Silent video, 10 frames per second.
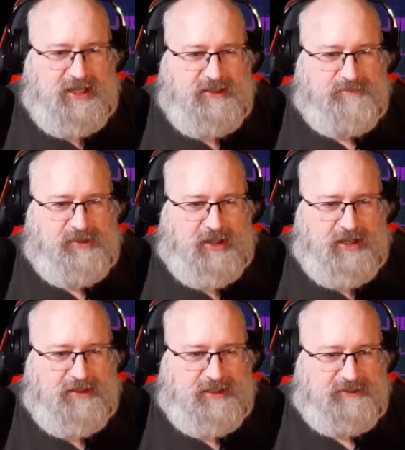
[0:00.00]
to
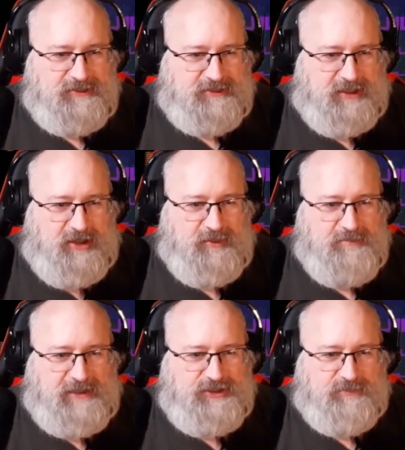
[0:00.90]
play this, in
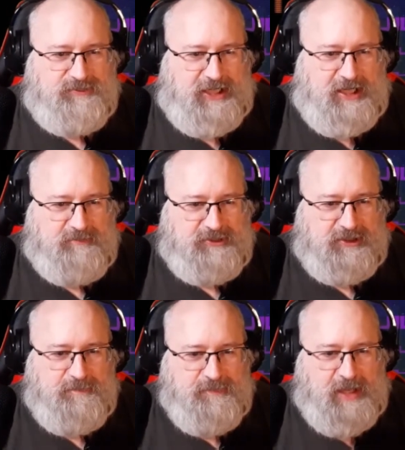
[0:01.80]
my gym jams.
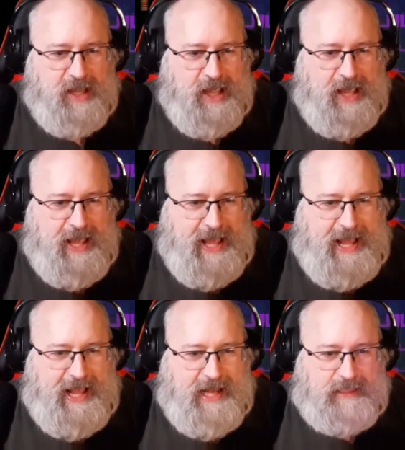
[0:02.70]

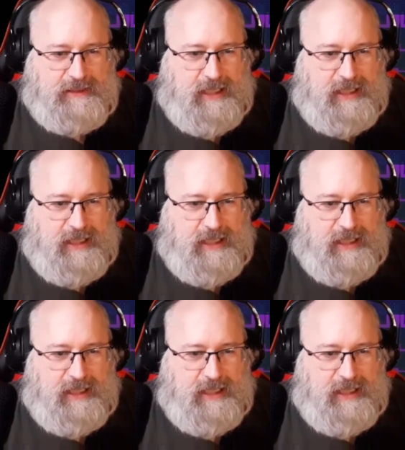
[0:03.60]
And